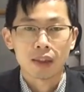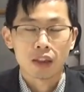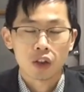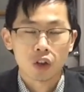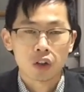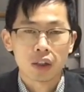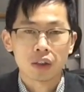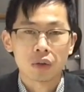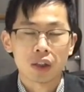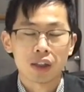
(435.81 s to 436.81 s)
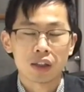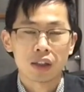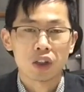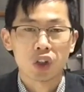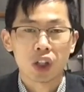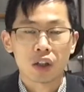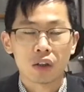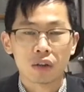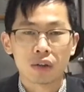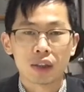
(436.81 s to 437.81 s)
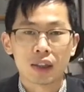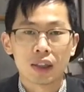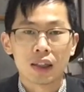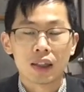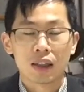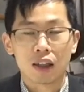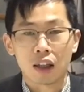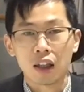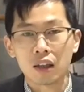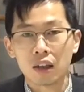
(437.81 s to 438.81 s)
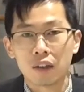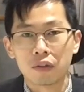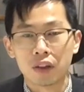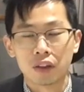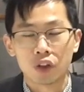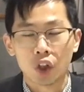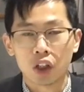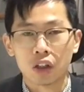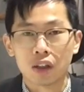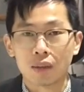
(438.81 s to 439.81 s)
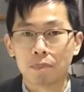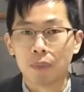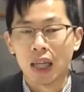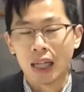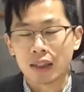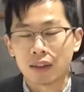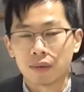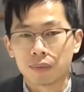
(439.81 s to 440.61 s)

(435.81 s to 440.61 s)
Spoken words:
So as you can see the charcoal, the color of the charcoal is black.